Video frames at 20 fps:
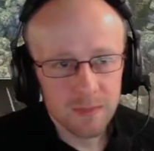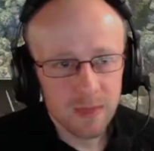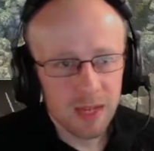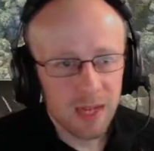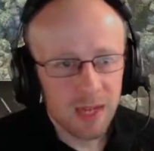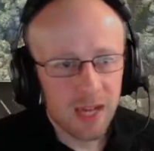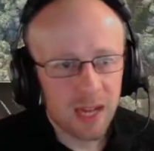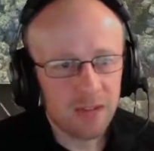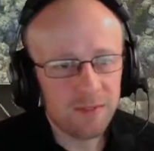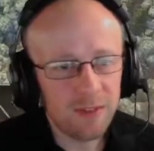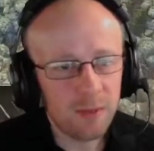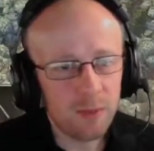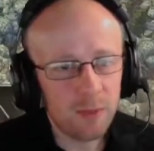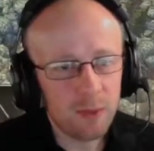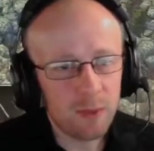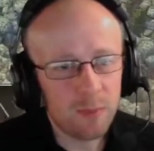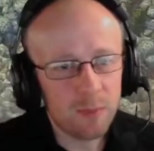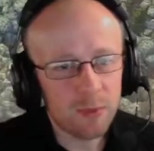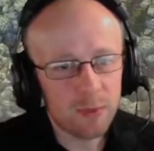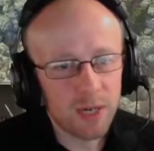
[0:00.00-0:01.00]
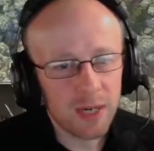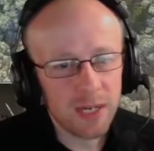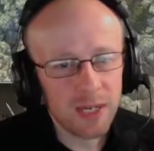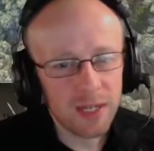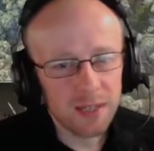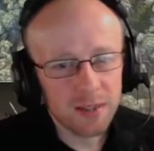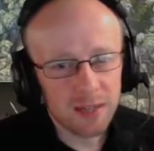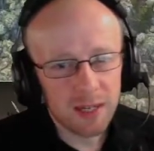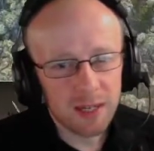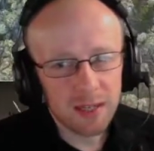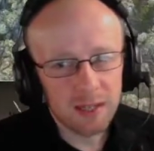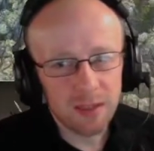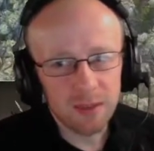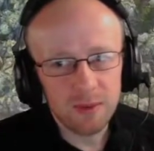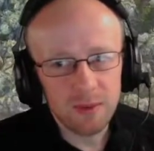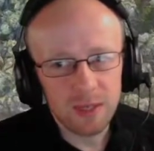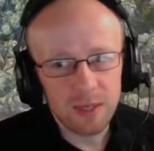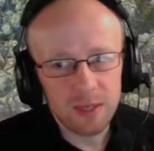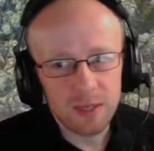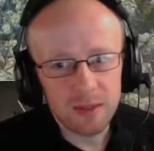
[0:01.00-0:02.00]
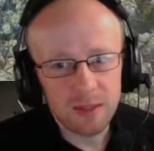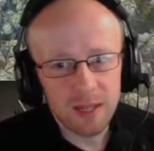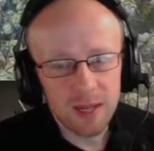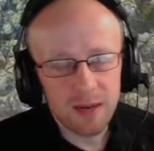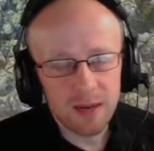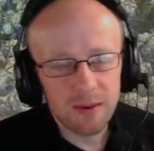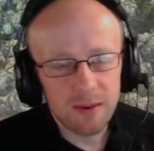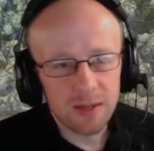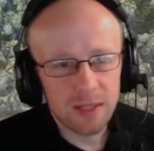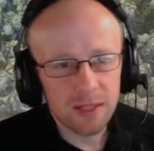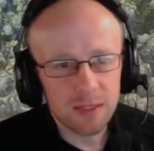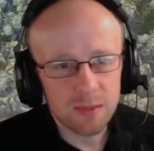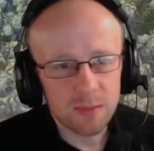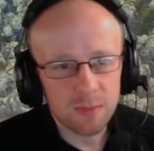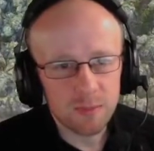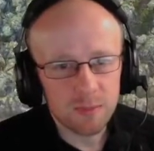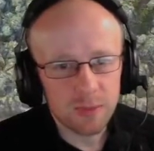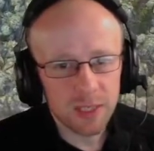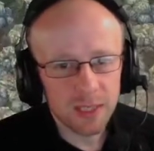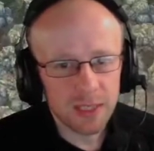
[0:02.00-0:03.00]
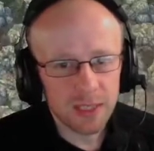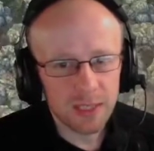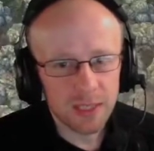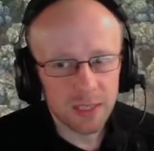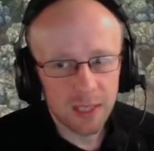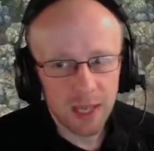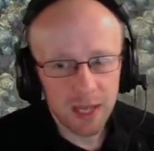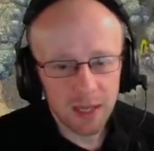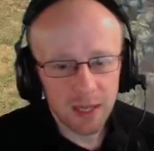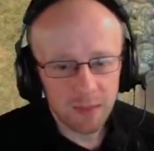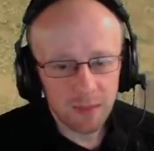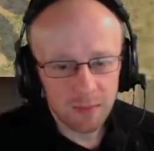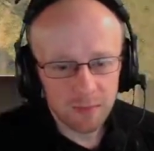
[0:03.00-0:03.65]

I think we break that unit there and it just breaks the game.